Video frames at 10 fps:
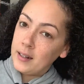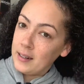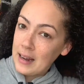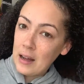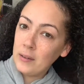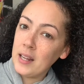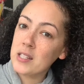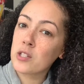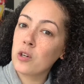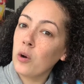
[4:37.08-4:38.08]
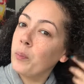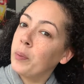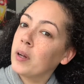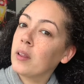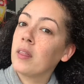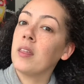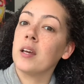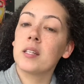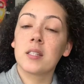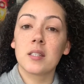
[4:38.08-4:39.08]
now let's go put
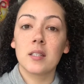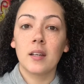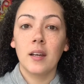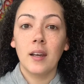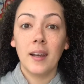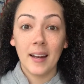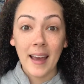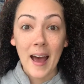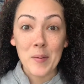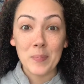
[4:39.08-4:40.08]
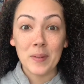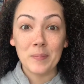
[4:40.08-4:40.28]
this in a cap.